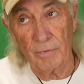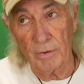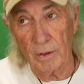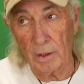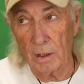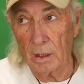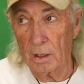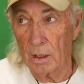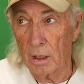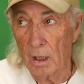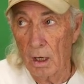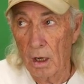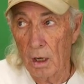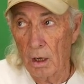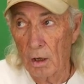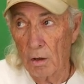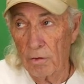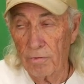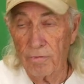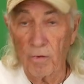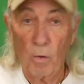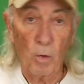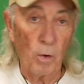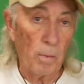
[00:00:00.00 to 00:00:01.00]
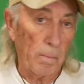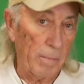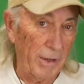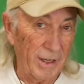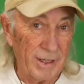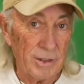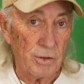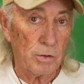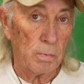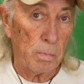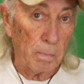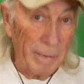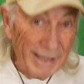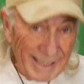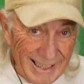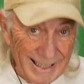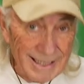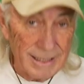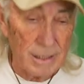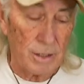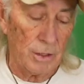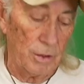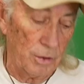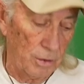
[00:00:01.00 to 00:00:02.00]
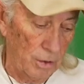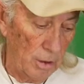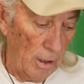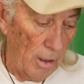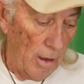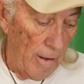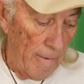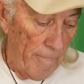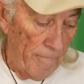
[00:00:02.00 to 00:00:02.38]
the four biggest pieces